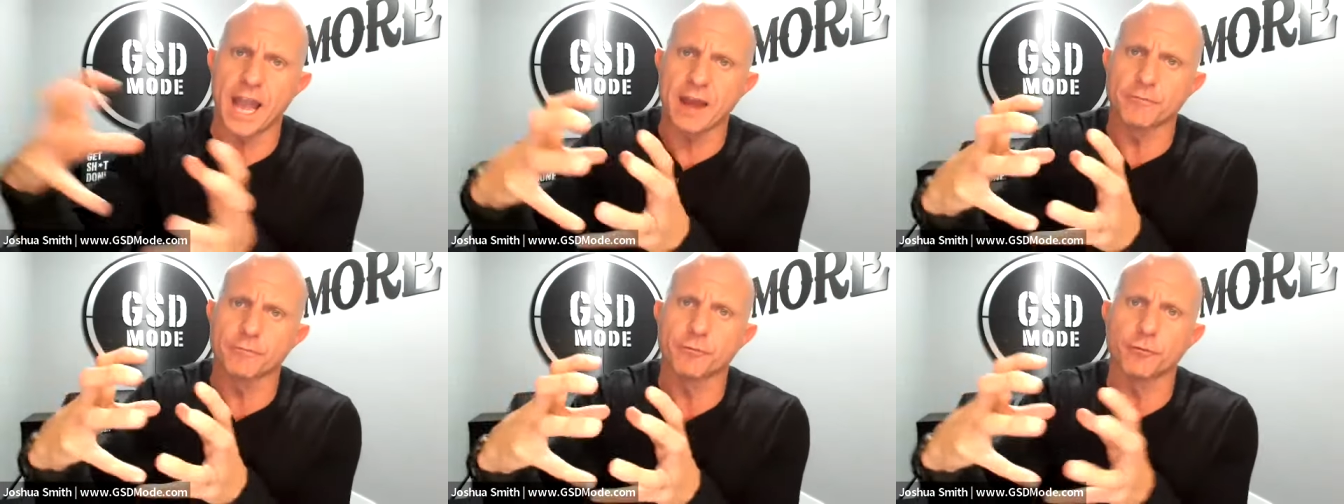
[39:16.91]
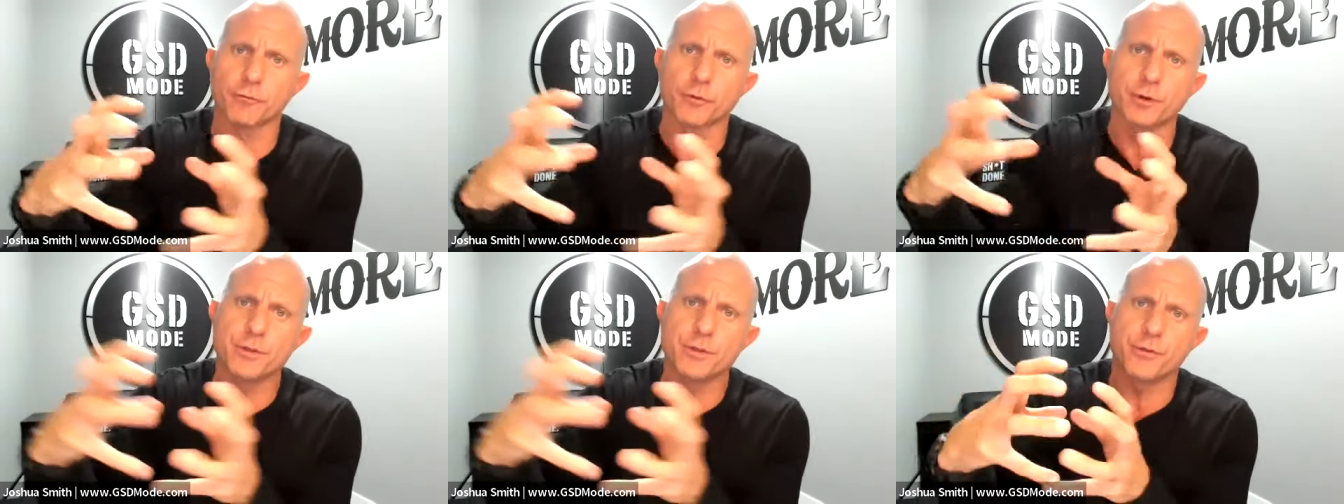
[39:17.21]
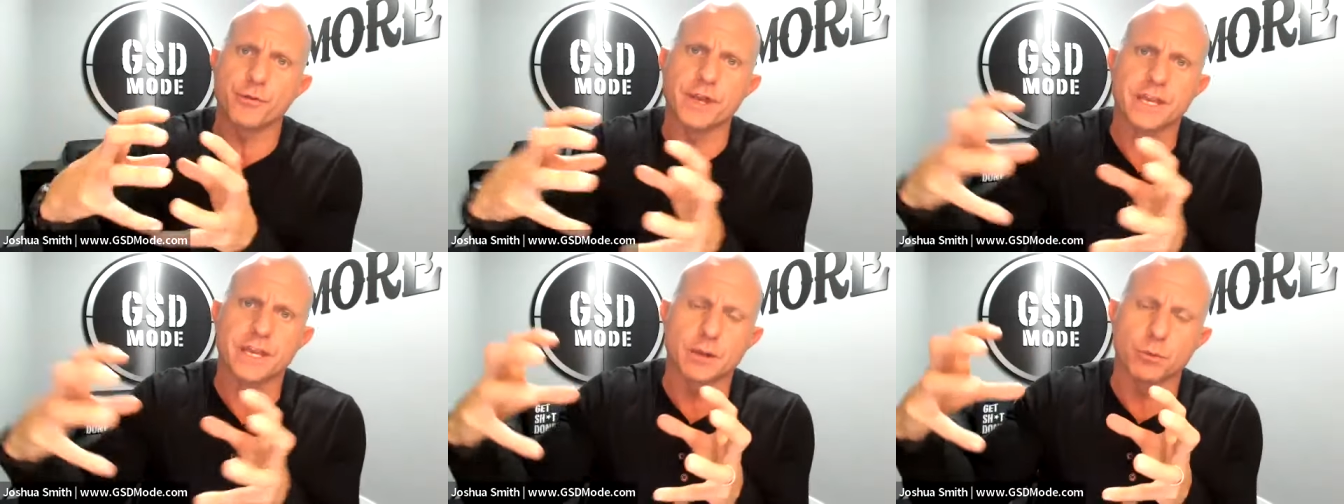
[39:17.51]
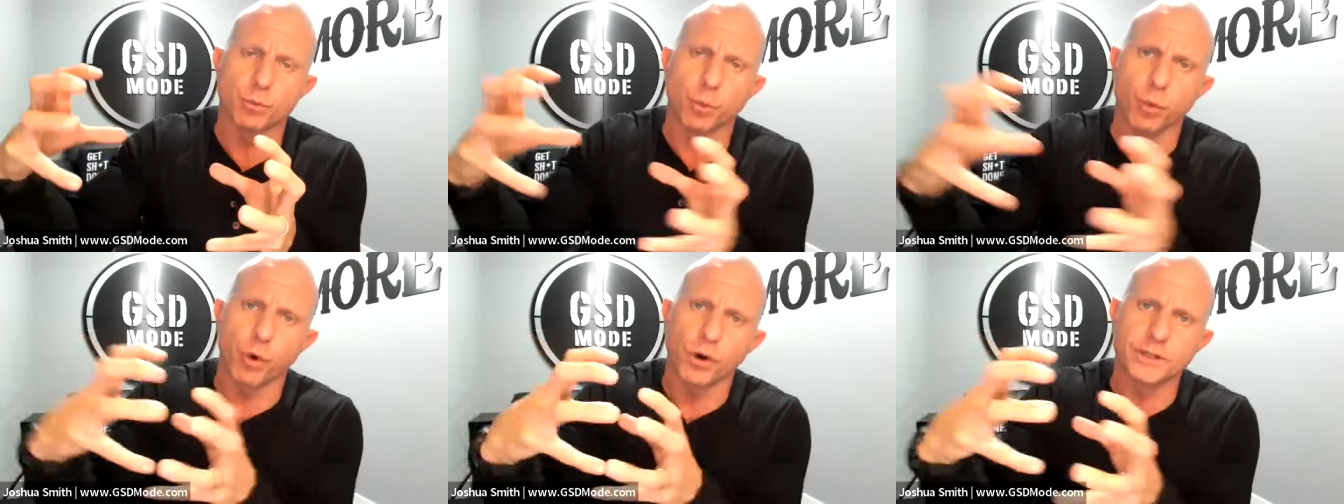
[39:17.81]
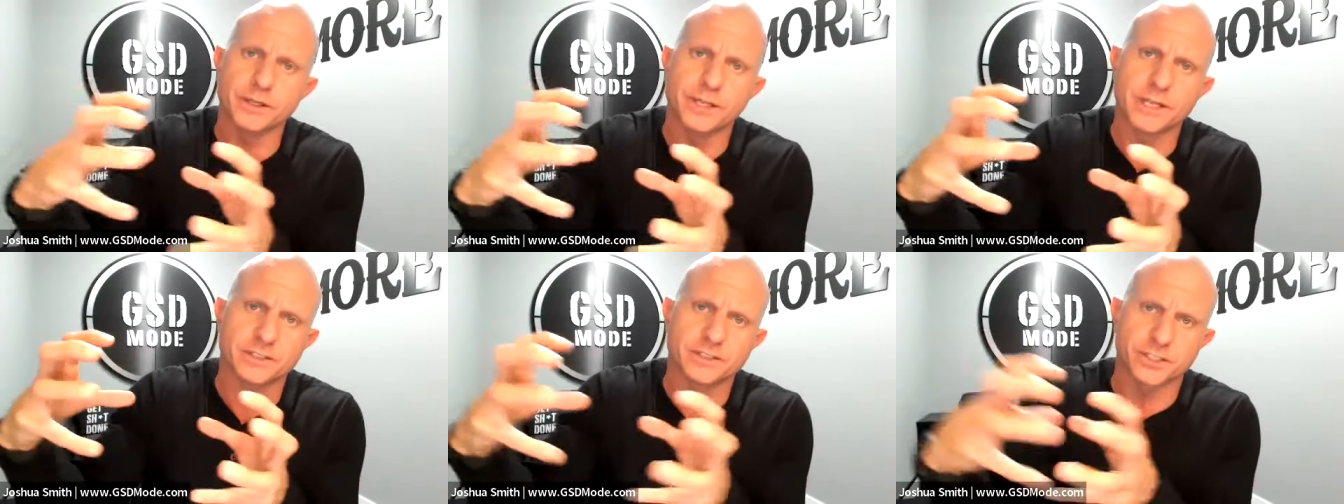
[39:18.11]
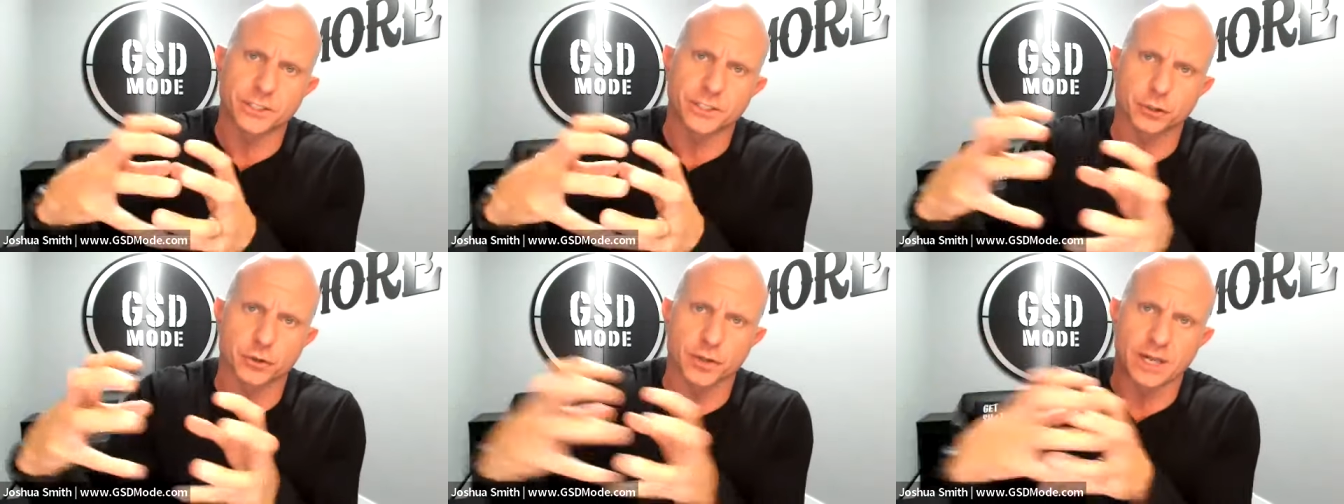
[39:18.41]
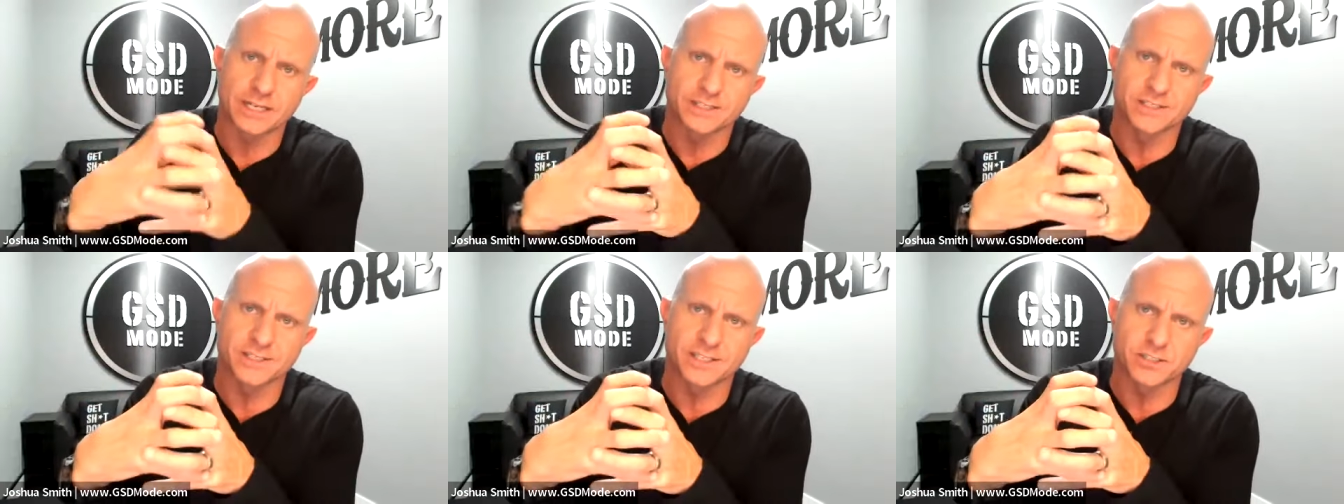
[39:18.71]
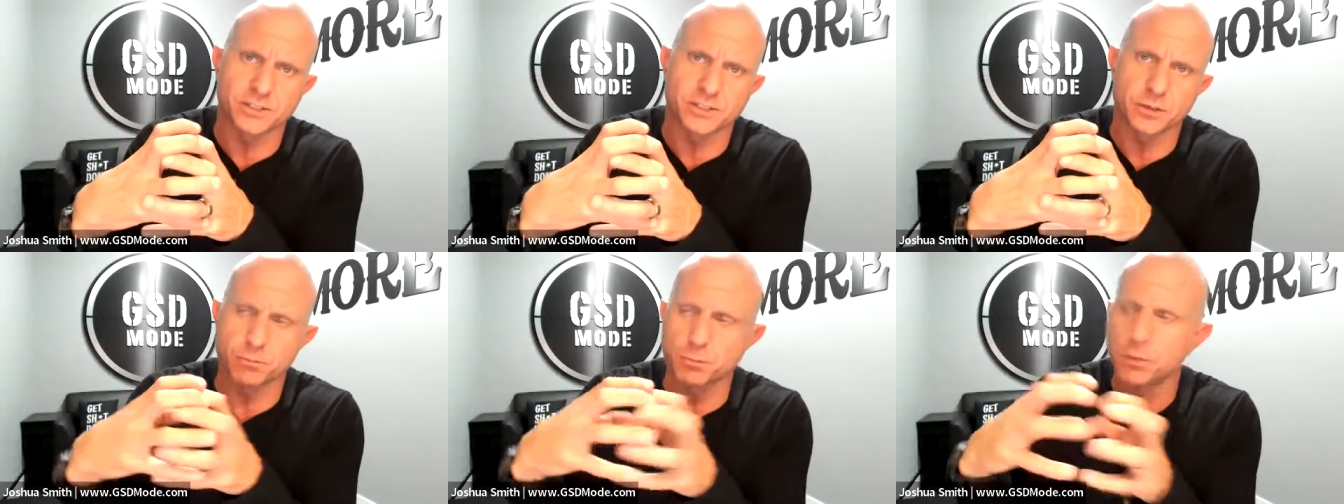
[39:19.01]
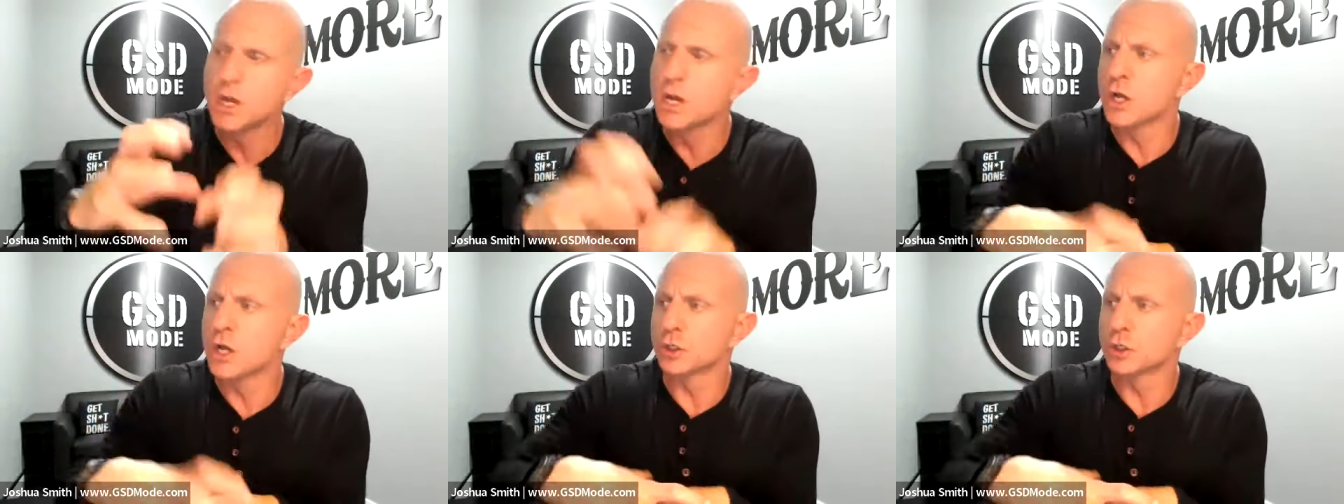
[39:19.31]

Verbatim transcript: everything in one centralized system.